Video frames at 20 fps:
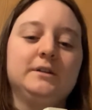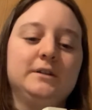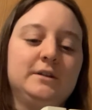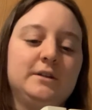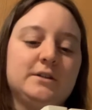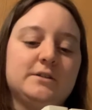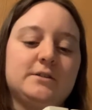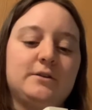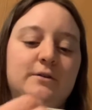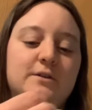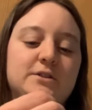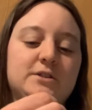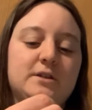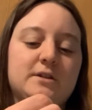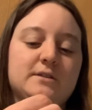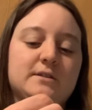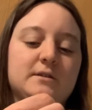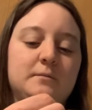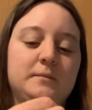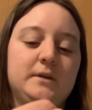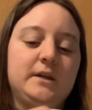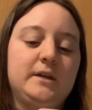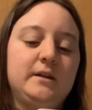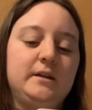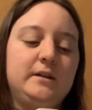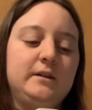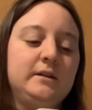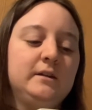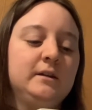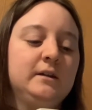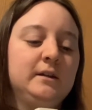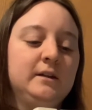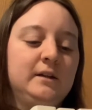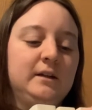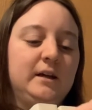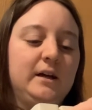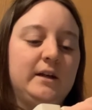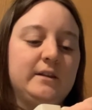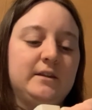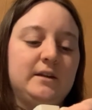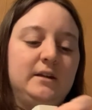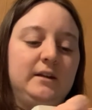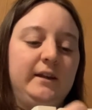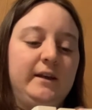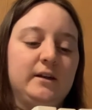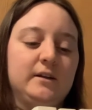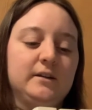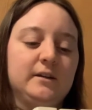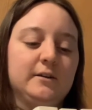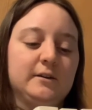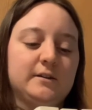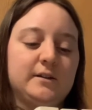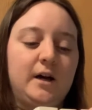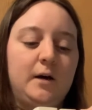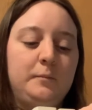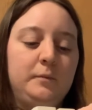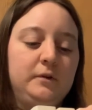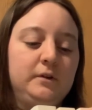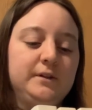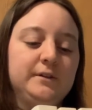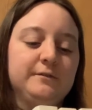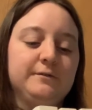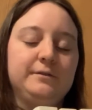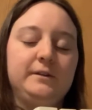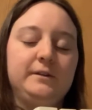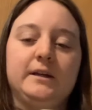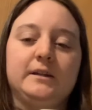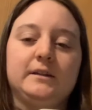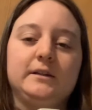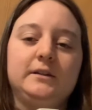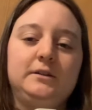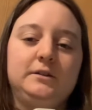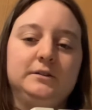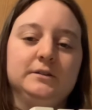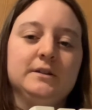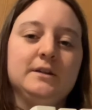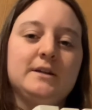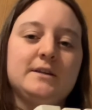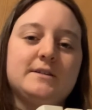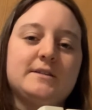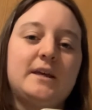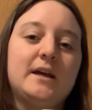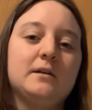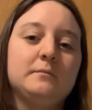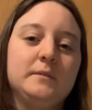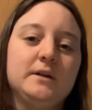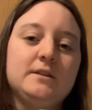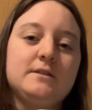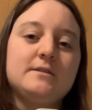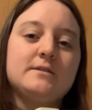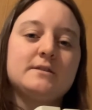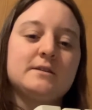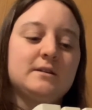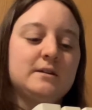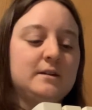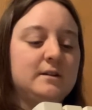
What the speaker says: So it's just the beginning and then like a couple of little segments